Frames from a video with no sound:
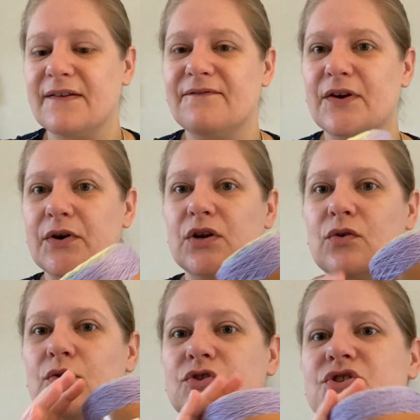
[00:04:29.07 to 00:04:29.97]
A very
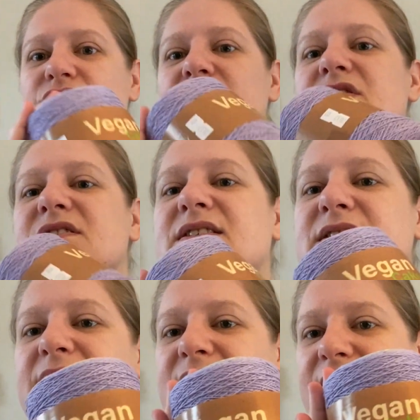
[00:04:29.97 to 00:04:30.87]
gorgeous
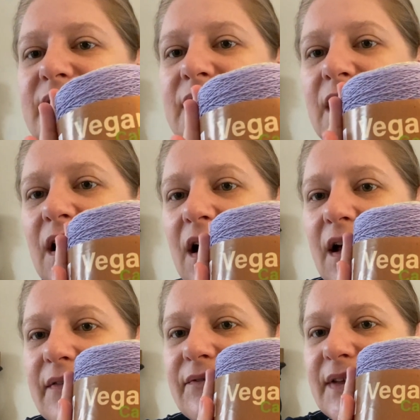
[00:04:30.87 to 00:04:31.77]
Stanley
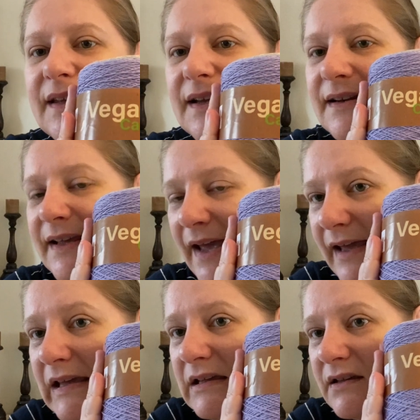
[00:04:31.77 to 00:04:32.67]
Vegan
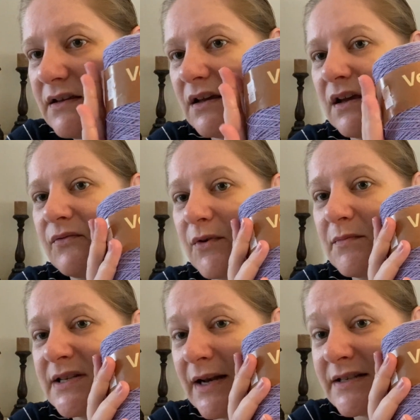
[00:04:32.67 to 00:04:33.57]
Cake from
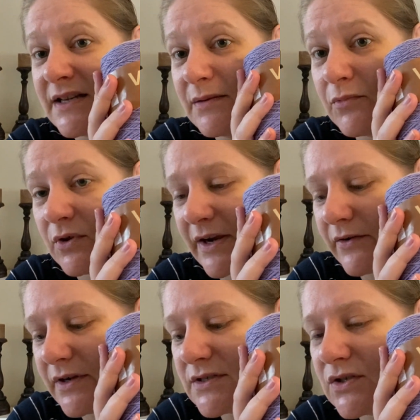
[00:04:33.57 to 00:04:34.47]
Pleta in
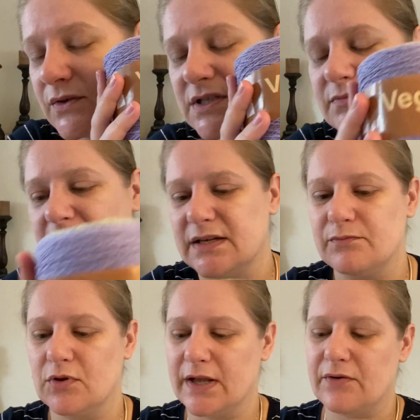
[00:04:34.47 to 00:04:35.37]
Bulgaria. So it's made
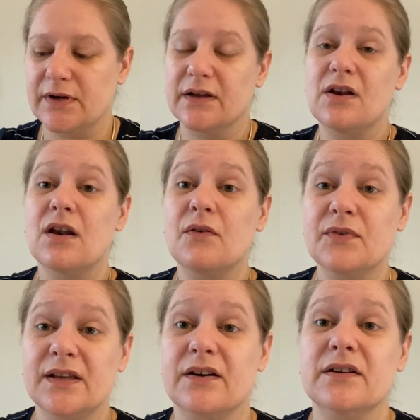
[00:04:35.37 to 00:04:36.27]
in Bulgaria.
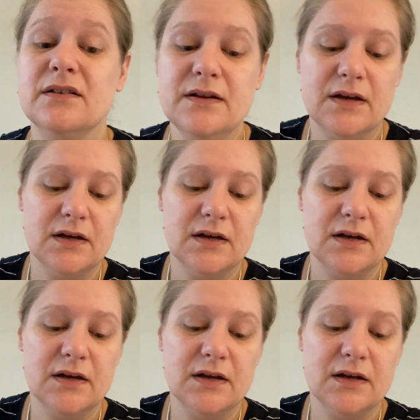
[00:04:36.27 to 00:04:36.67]
Lovely yarn.